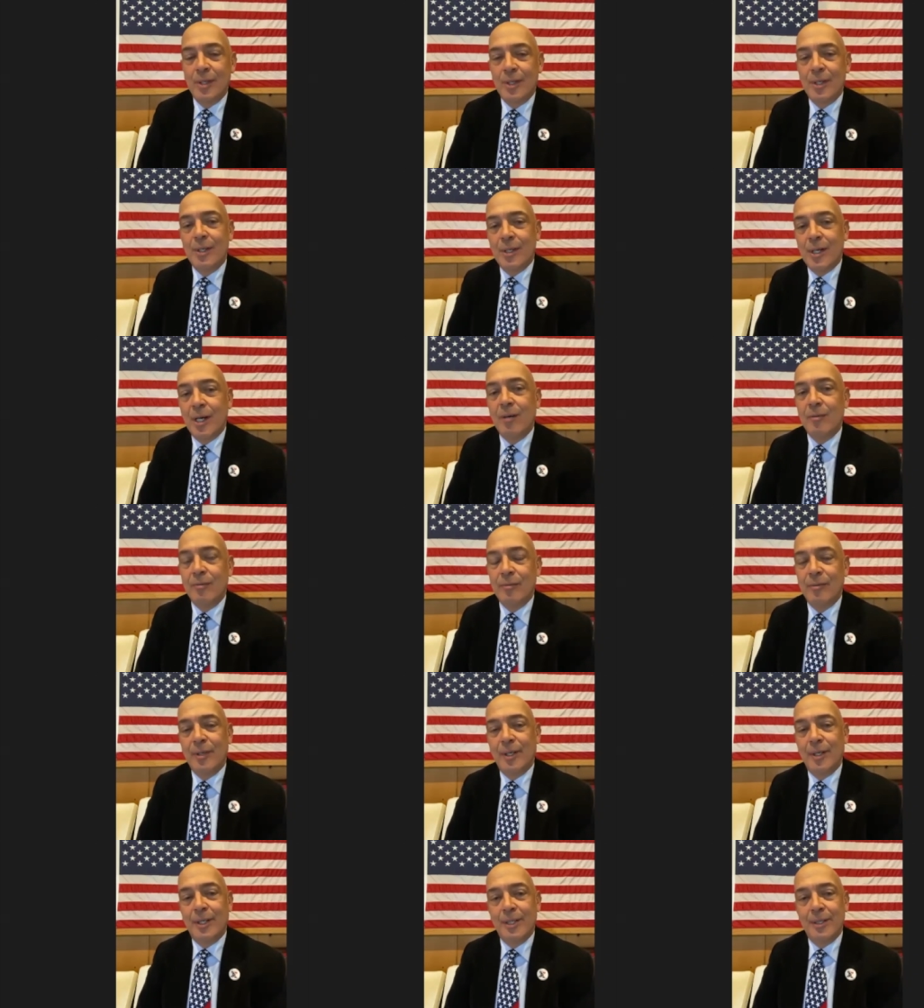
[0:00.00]
of
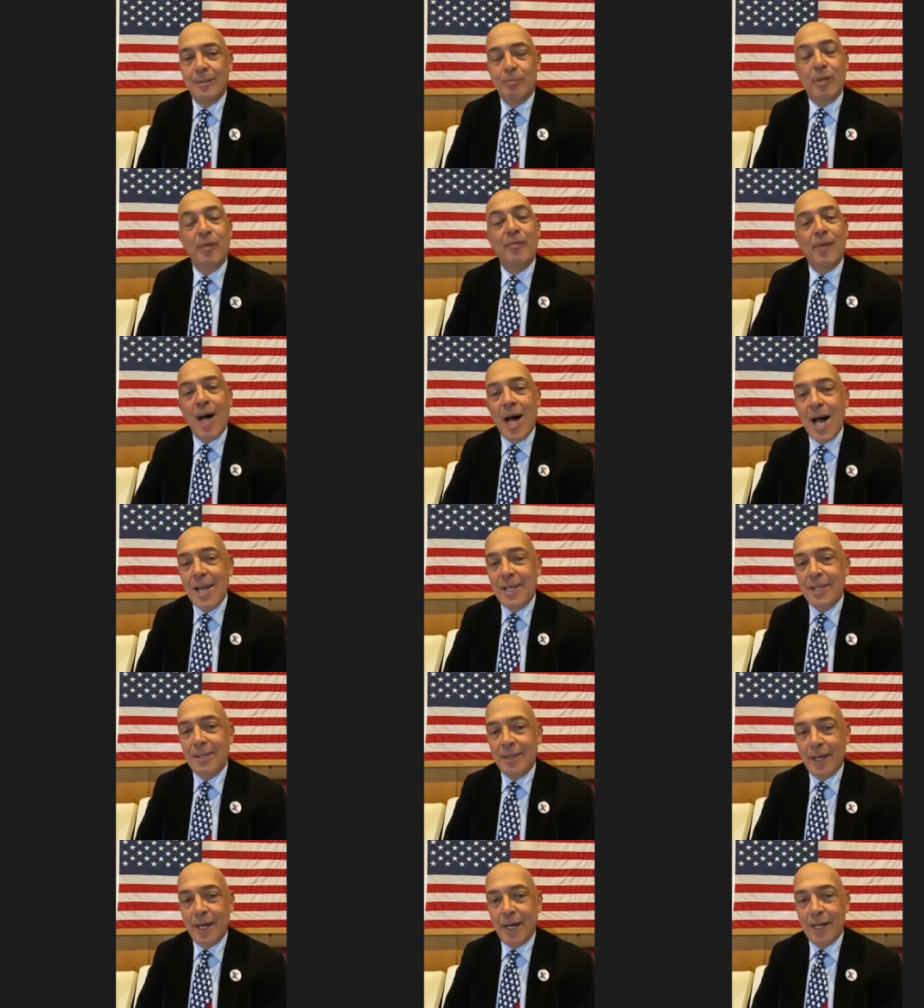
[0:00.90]
uh,
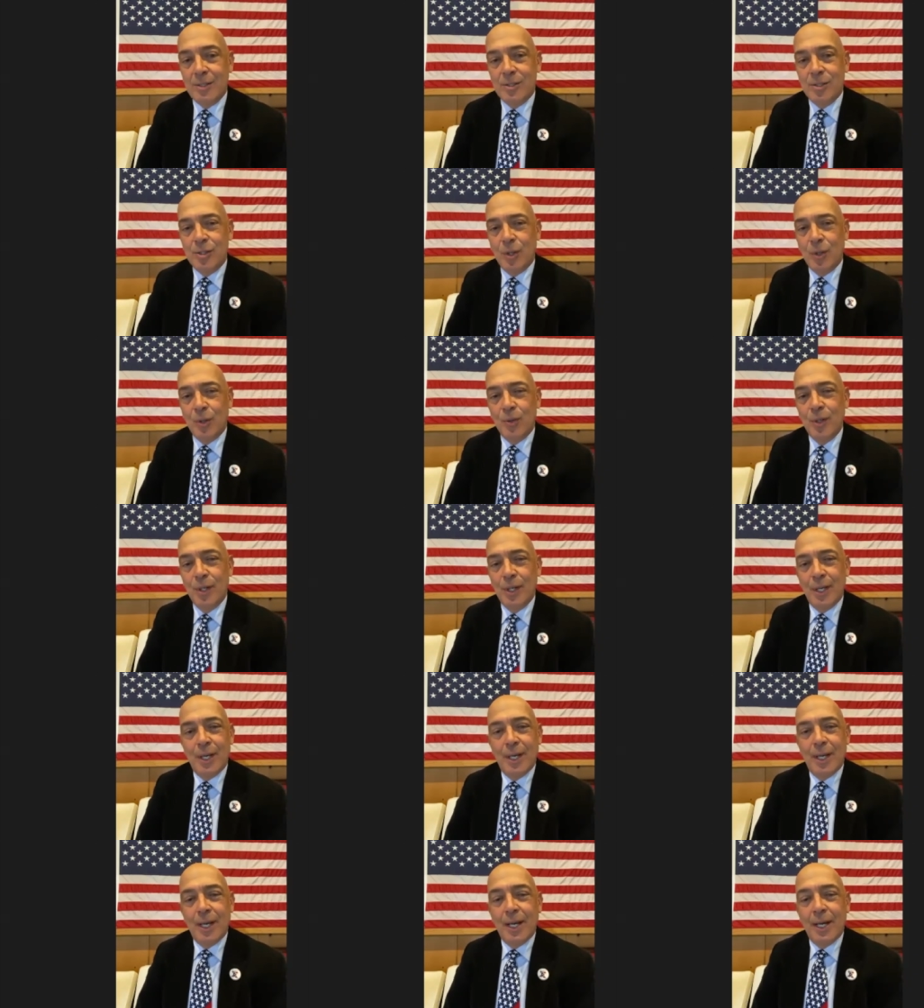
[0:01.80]
providing that. So
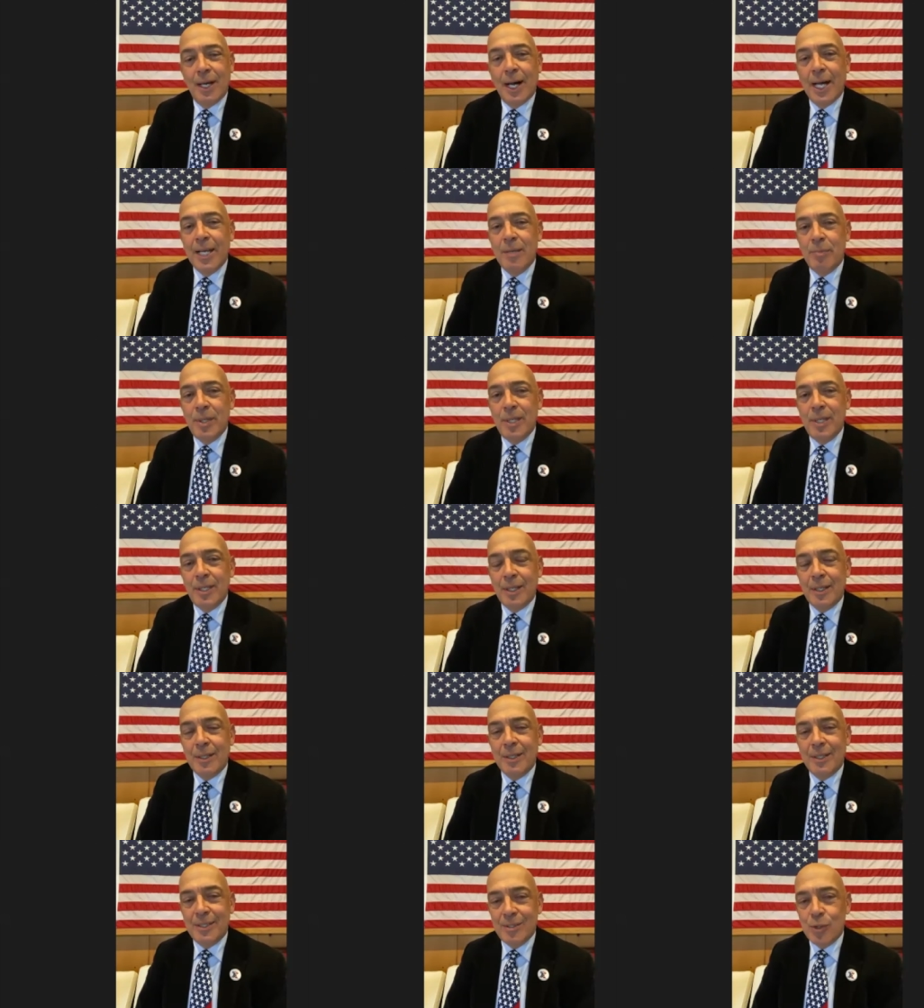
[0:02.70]
I'd be
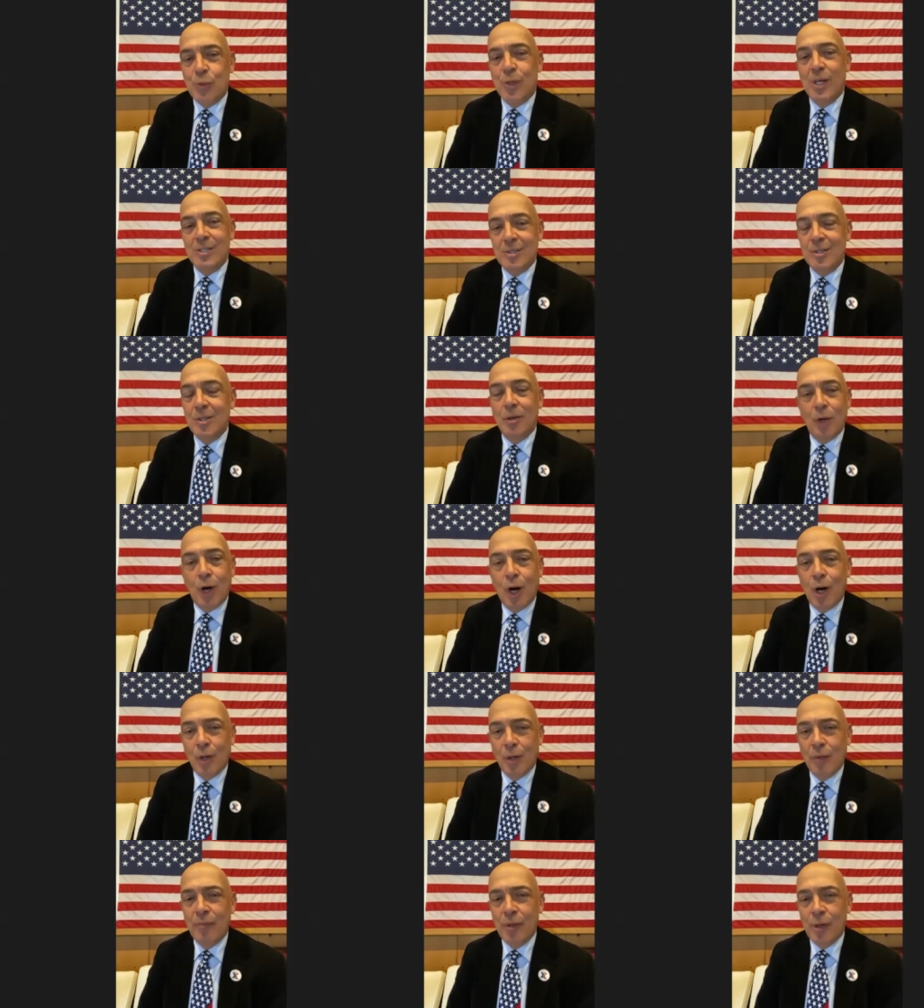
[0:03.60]
interested in
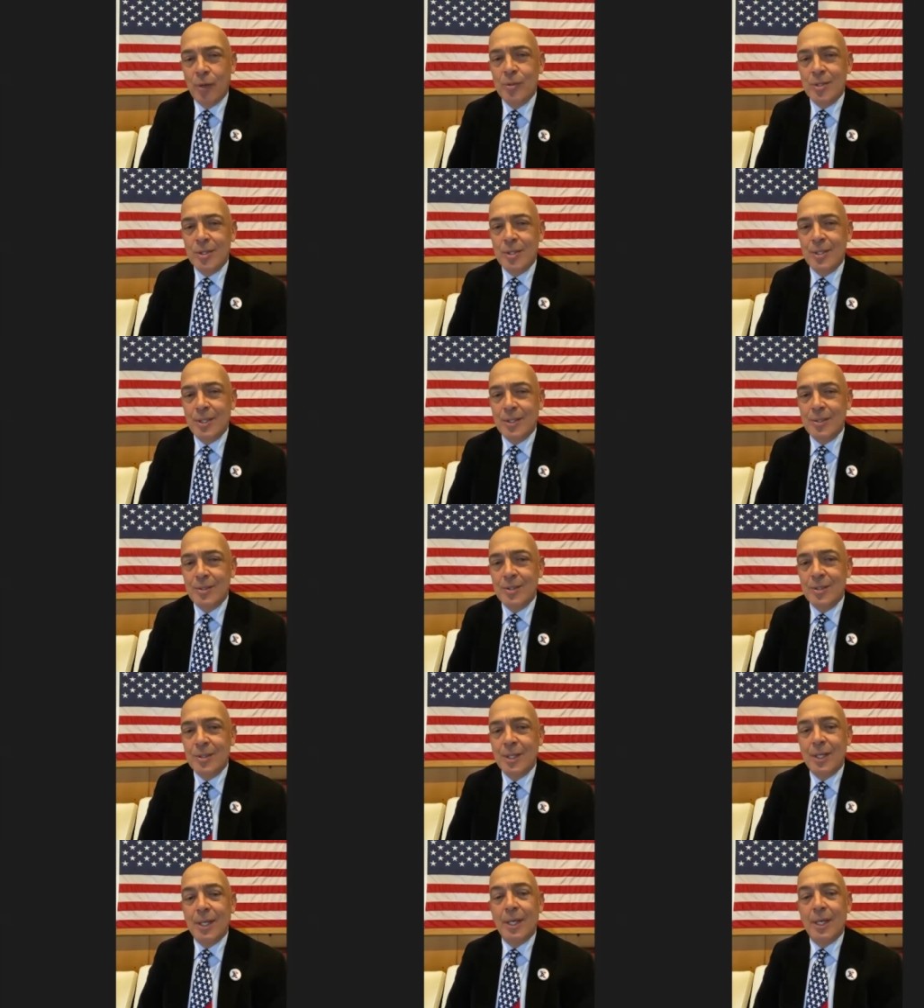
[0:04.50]
all of those things,